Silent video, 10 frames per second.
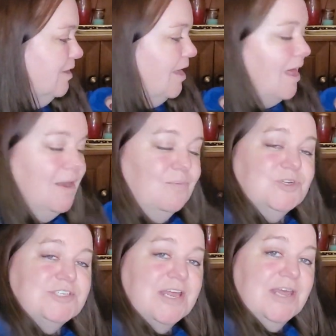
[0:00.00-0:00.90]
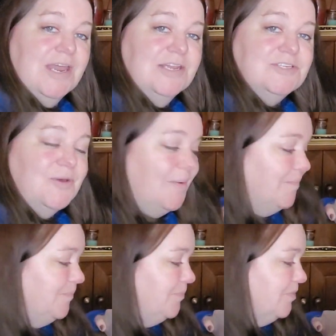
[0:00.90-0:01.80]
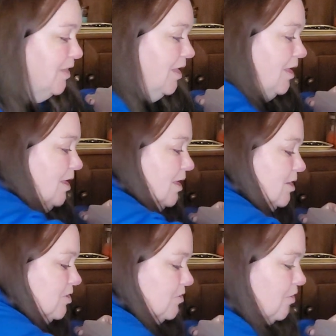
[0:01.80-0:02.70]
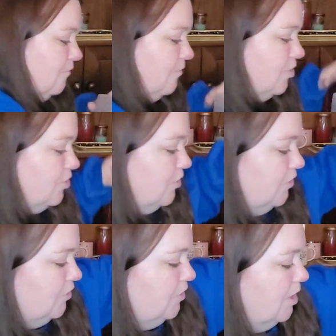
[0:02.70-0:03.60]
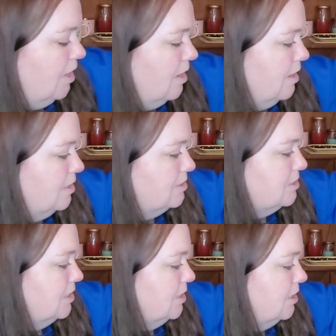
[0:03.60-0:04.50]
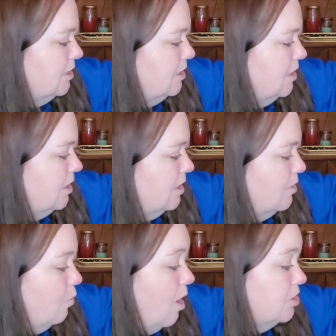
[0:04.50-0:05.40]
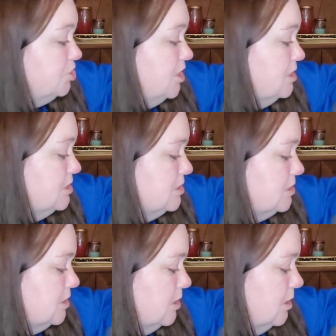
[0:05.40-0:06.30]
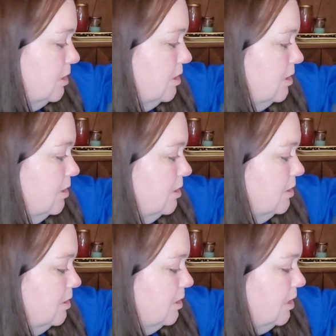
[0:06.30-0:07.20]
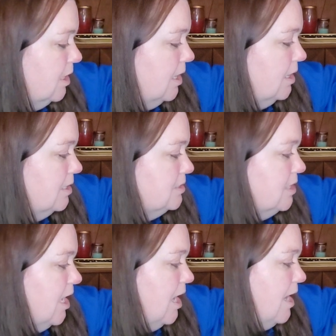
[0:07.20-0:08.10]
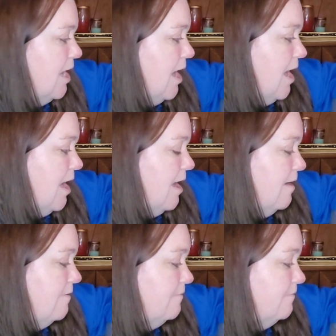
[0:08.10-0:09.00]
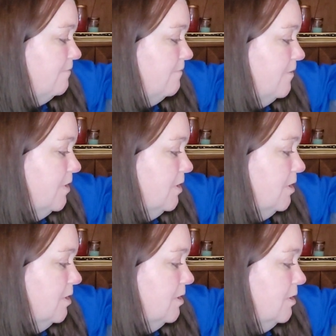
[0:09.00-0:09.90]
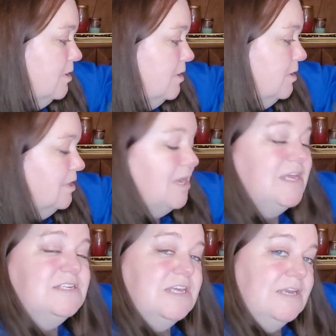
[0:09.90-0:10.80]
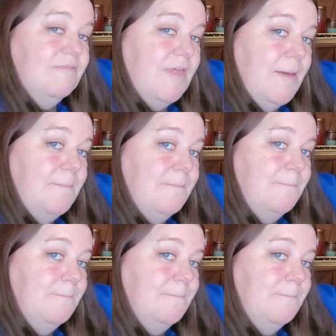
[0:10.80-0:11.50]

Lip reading: and we're just going to get into it. So first I did washies, and I have 19 of them.